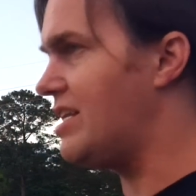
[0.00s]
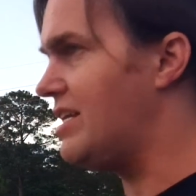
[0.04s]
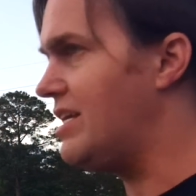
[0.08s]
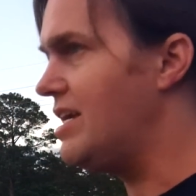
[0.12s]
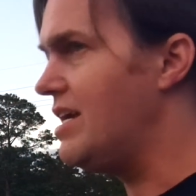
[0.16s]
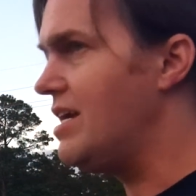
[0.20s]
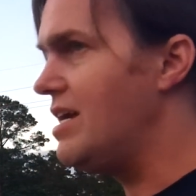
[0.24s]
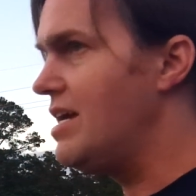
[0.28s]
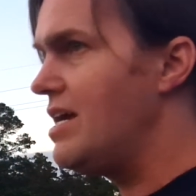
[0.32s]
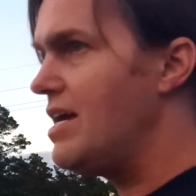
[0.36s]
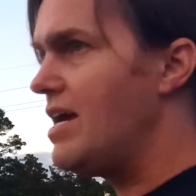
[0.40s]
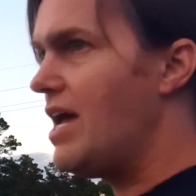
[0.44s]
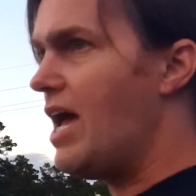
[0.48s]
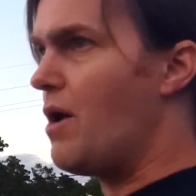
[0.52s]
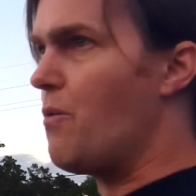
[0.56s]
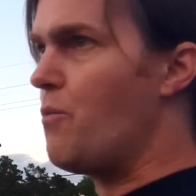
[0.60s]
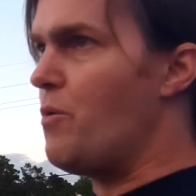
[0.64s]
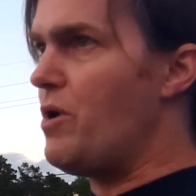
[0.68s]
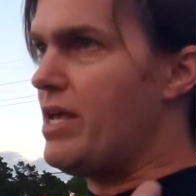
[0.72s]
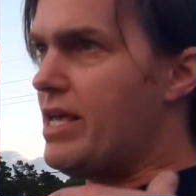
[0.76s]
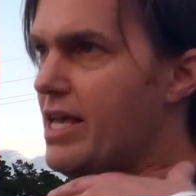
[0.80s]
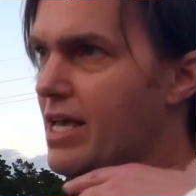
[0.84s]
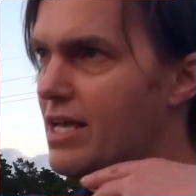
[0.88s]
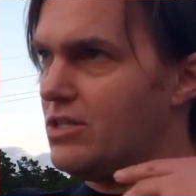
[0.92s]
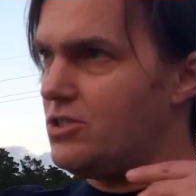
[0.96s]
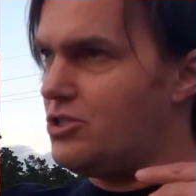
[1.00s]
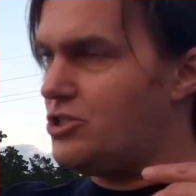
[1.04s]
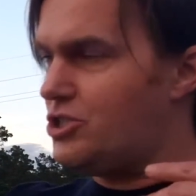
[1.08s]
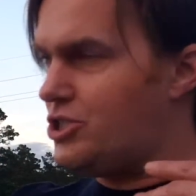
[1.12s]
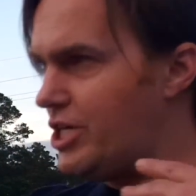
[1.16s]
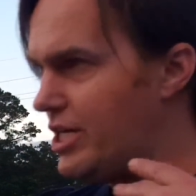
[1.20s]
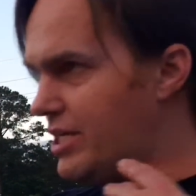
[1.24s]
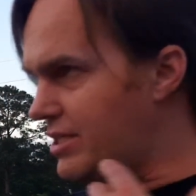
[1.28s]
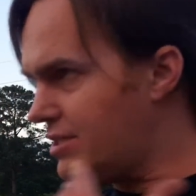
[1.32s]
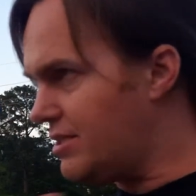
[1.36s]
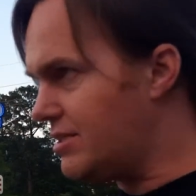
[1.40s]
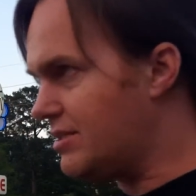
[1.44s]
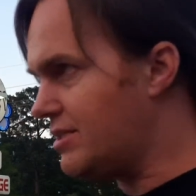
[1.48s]
and we get
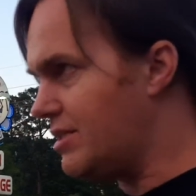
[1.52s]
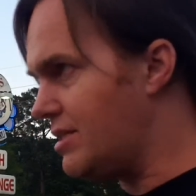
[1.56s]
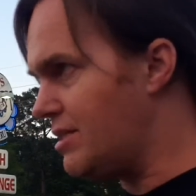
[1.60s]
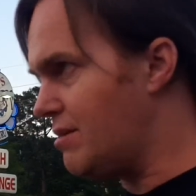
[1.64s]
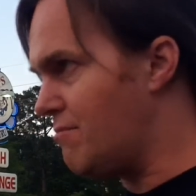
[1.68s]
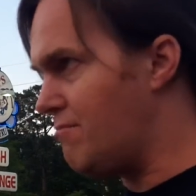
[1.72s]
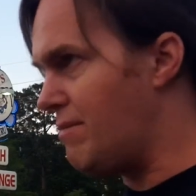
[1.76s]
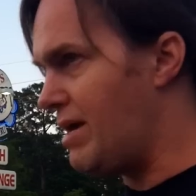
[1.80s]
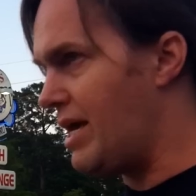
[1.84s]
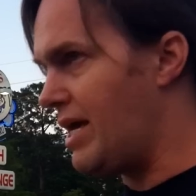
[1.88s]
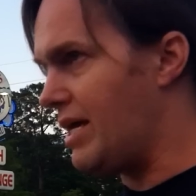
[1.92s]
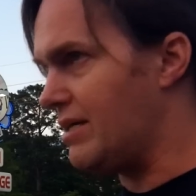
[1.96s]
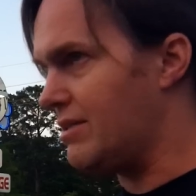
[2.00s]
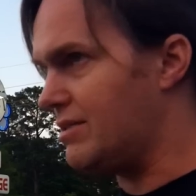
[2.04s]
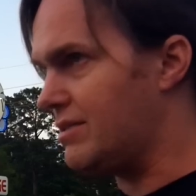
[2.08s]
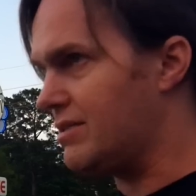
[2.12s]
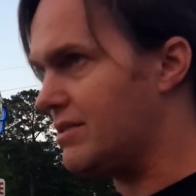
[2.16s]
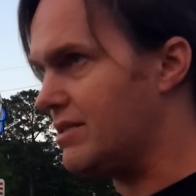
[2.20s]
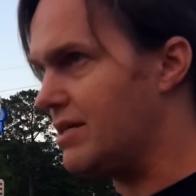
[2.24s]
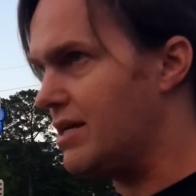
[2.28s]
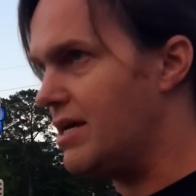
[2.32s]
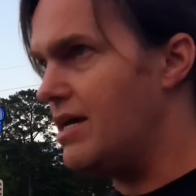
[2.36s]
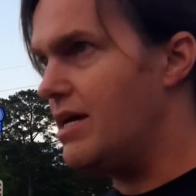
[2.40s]
Jesus in the mix,